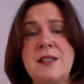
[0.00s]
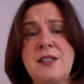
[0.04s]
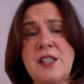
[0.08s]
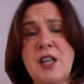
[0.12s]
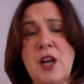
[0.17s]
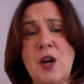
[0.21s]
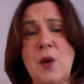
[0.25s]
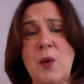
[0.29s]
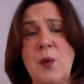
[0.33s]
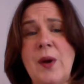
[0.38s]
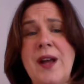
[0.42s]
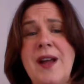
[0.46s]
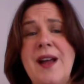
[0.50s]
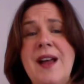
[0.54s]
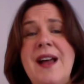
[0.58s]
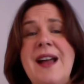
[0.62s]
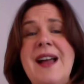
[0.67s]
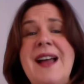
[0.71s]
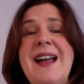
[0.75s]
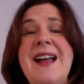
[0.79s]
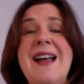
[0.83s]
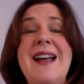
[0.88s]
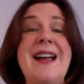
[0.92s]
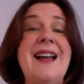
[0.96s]
So,
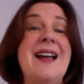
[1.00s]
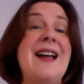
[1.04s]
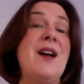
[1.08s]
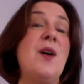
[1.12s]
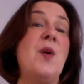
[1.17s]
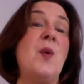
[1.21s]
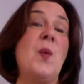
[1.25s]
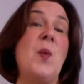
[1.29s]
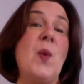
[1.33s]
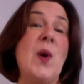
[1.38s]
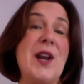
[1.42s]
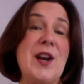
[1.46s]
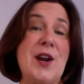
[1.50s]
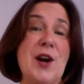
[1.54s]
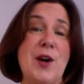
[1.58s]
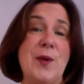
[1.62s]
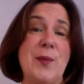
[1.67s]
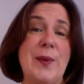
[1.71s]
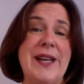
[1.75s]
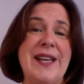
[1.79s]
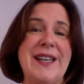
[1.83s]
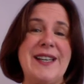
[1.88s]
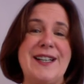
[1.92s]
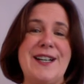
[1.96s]
what
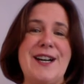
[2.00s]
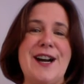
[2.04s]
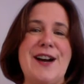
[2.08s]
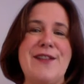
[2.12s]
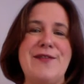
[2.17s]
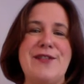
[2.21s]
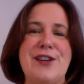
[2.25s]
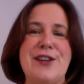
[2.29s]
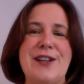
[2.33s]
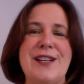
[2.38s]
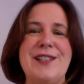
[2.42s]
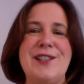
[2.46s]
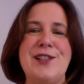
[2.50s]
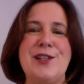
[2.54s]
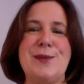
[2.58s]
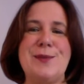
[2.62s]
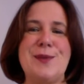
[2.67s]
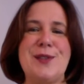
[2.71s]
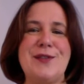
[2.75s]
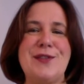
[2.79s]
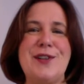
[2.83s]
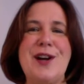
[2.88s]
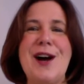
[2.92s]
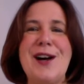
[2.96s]
are we going to cover in
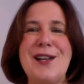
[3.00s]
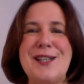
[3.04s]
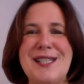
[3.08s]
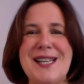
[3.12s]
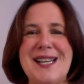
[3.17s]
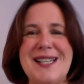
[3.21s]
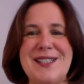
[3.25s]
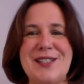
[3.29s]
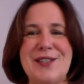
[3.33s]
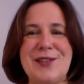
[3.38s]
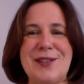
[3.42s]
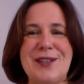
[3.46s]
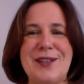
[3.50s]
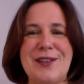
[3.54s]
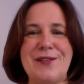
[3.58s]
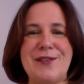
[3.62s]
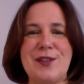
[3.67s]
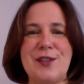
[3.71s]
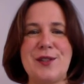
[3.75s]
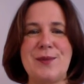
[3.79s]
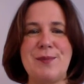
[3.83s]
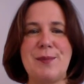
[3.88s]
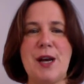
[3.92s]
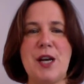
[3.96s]
terms of content during the
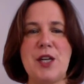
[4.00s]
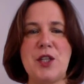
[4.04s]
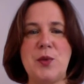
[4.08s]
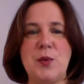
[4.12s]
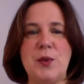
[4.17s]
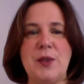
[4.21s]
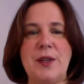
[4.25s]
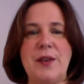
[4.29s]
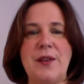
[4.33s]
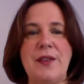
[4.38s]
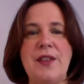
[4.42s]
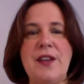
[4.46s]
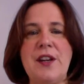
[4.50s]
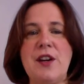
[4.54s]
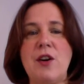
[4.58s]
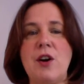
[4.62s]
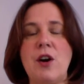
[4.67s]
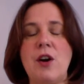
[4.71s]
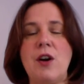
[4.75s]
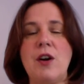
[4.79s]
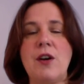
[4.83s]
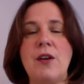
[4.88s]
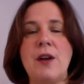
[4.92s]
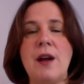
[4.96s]
first module? There
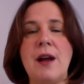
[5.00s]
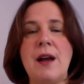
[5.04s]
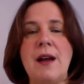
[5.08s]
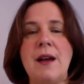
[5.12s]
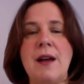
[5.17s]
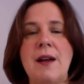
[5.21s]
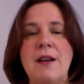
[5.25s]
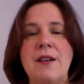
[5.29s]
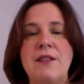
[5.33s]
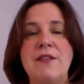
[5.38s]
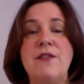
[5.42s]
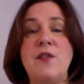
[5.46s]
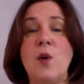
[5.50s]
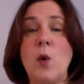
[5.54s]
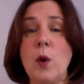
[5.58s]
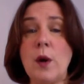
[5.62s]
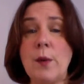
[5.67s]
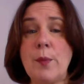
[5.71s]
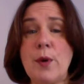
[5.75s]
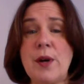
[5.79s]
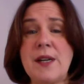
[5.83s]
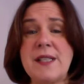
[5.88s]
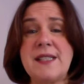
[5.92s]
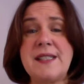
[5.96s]
are
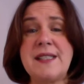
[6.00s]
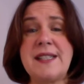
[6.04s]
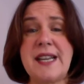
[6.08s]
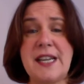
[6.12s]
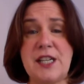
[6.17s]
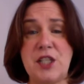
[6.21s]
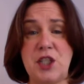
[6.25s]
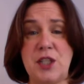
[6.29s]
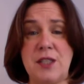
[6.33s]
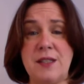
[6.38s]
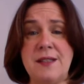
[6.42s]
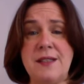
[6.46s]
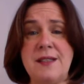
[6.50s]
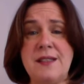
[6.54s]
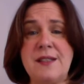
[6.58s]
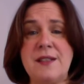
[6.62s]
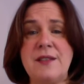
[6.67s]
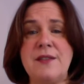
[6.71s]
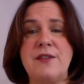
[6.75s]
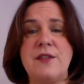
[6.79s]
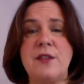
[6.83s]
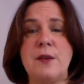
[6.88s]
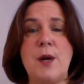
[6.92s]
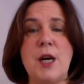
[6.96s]
4 presentations
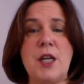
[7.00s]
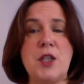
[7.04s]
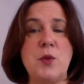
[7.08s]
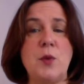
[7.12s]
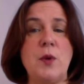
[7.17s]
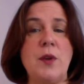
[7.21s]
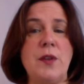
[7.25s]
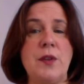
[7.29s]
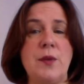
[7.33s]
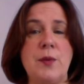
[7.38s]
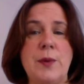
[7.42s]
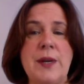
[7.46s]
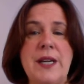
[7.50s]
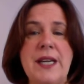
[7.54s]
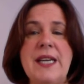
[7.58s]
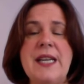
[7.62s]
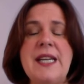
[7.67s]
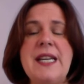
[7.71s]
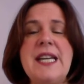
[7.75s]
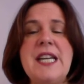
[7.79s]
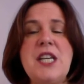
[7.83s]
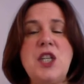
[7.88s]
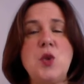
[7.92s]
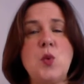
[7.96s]
for Module
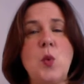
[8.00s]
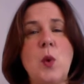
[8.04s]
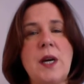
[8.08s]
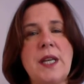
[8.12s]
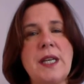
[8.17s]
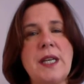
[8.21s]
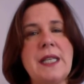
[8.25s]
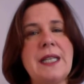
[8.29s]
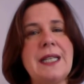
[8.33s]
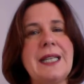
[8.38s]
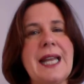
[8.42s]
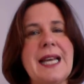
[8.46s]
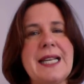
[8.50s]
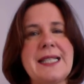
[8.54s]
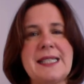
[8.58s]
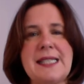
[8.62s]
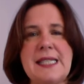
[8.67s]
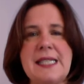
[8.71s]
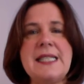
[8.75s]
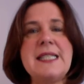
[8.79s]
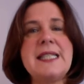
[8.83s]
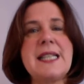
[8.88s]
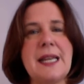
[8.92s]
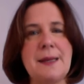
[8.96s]
3, each one less
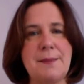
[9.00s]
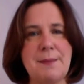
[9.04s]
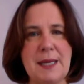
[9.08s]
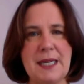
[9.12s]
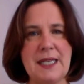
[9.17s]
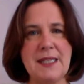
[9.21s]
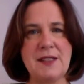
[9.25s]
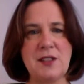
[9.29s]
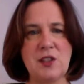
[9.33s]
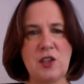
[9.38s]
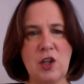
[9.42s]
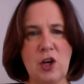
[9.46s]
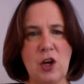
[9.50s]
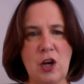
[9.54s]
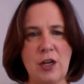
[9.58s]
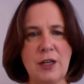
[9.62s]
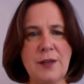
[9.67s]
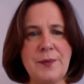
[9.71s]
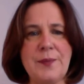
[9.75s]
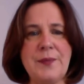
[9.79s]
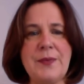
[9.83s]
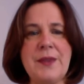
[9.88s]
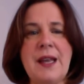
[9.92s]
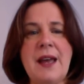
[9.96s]
than 10 minutes
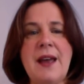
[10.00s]
long.